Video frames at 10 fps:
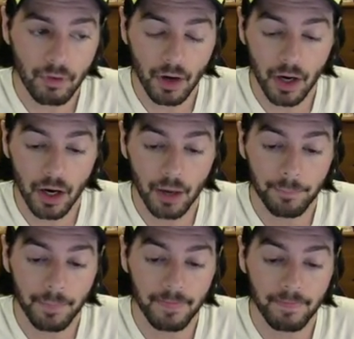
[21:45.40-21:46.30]

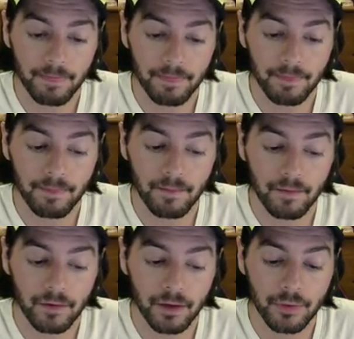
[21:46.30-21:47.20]
Um,
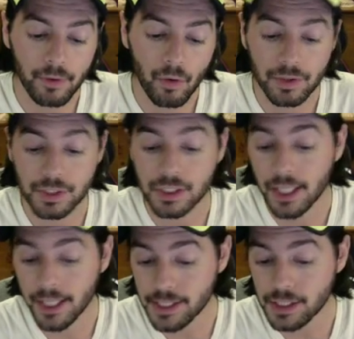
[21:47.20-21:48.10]
you know the the
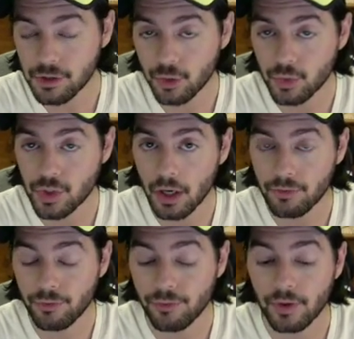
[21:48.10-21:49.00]
skin isn't too
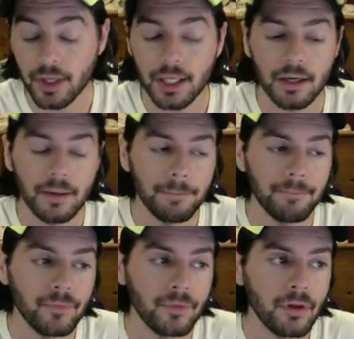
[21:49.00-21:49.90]
tough. Um,
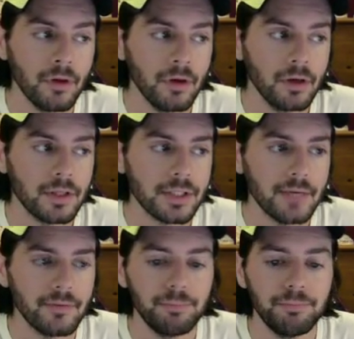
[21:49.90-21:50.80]
doesn't
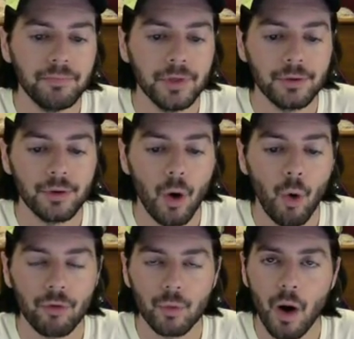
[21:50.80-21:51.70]
have a you know
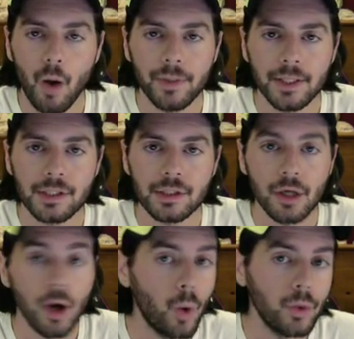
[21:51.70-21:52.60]
overwhelming
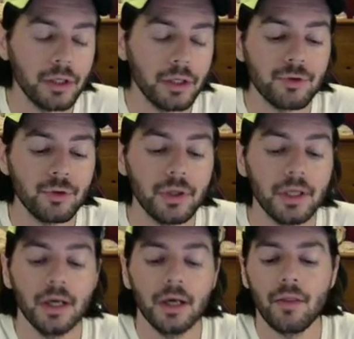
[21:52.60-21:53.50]
syconium to it
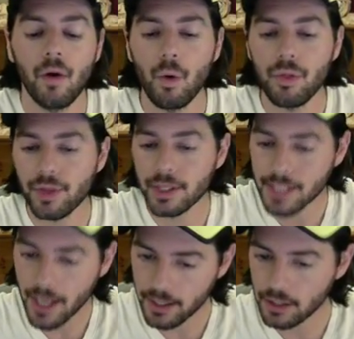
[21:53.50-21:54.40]
the whole thing's
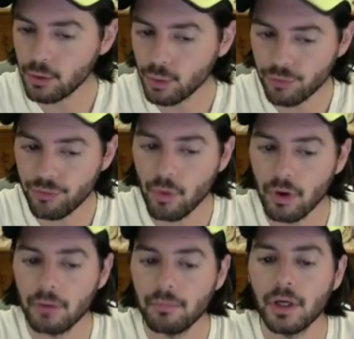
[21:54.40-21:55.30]
kind of
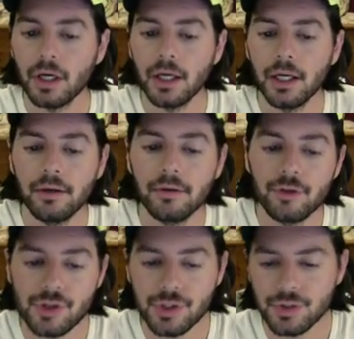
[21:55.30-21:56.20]
uniform and
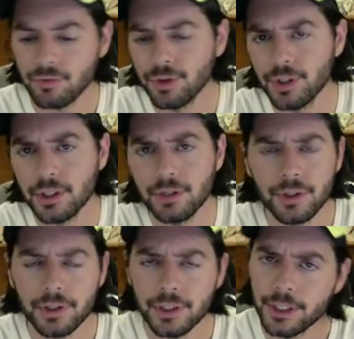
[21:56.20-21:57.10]
just really
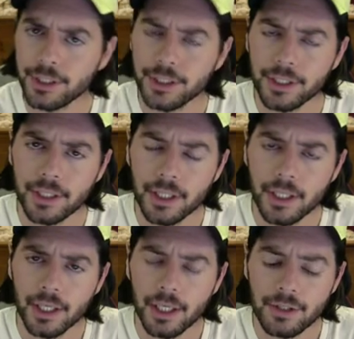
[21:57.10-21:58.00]
really good
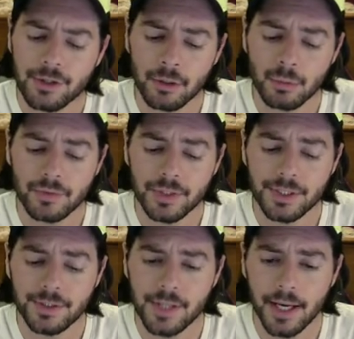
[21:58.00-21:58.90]
in terms of
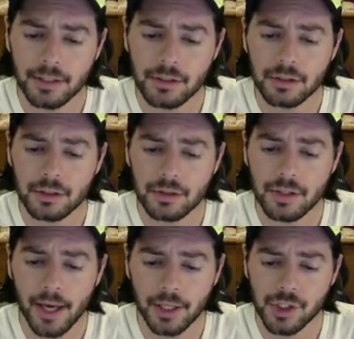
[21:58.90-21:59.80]
its dense
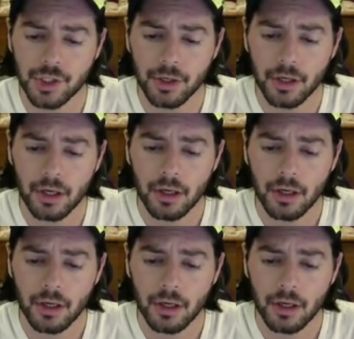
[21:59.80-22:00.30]
texture.